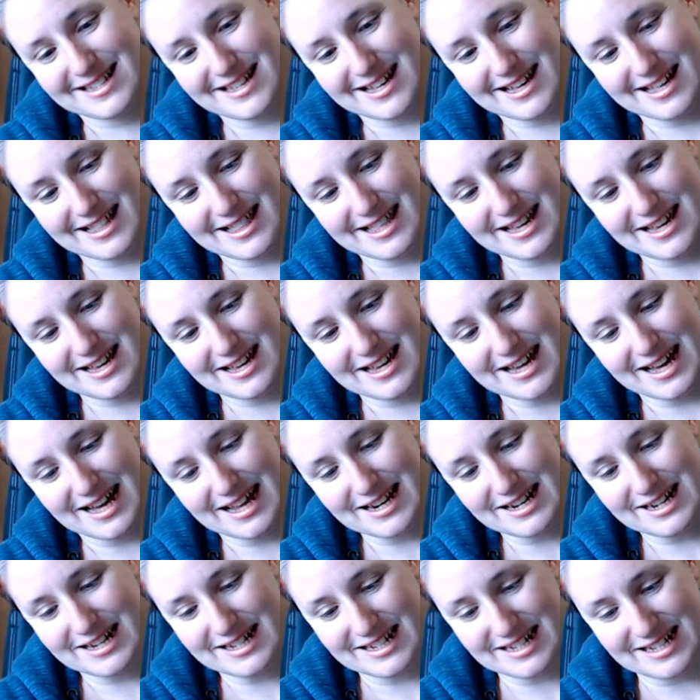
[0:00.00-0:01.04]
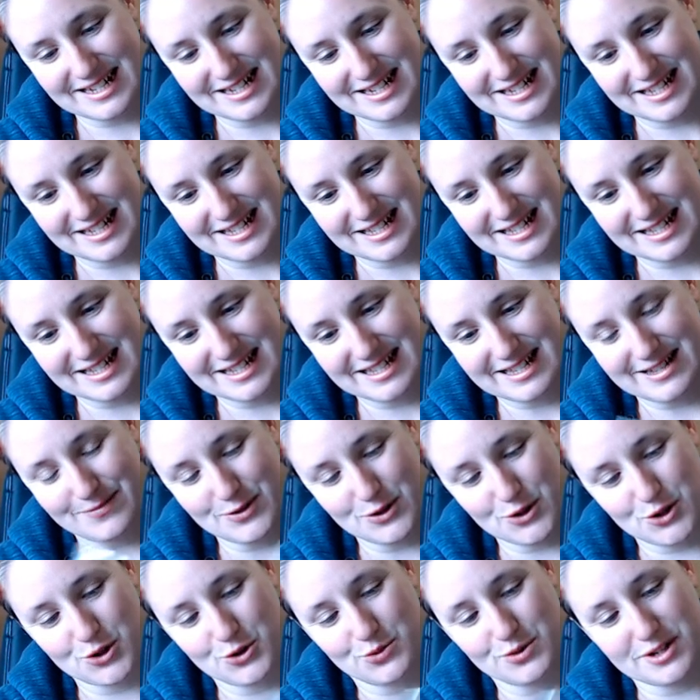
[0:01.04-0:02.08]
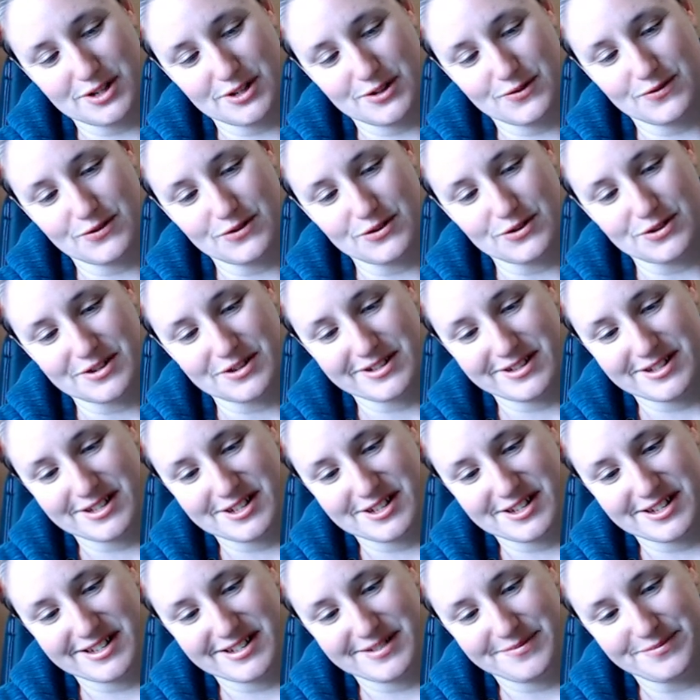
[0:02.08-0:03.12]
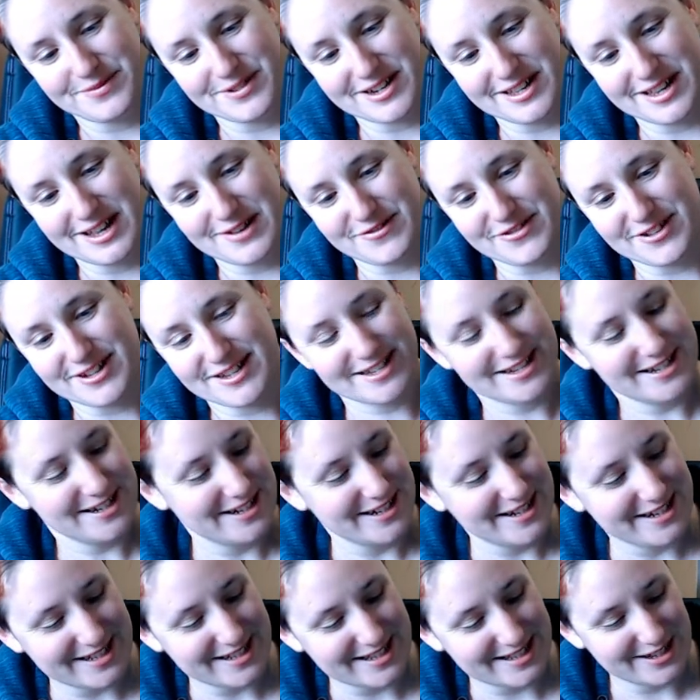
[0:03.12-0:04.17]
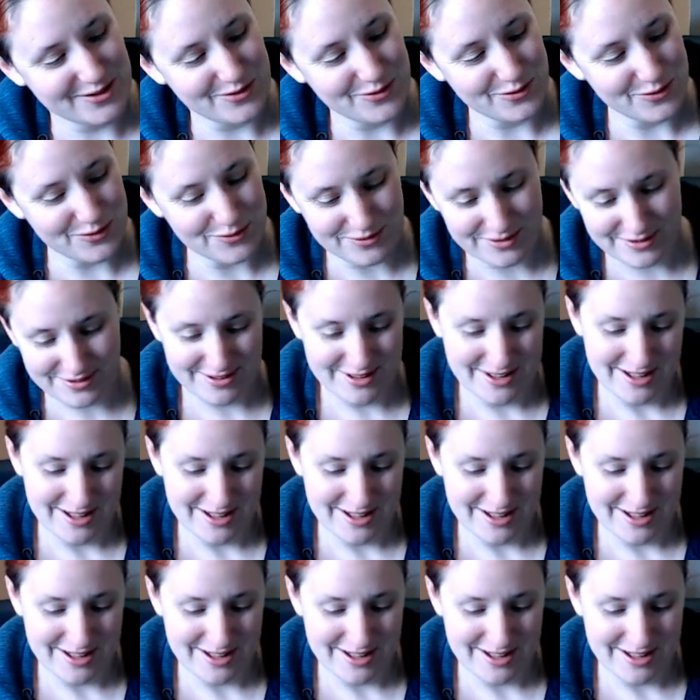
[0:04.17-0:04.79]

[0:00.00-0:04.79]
I don't know. I'm not sure what it's for, but I love it. It's cool.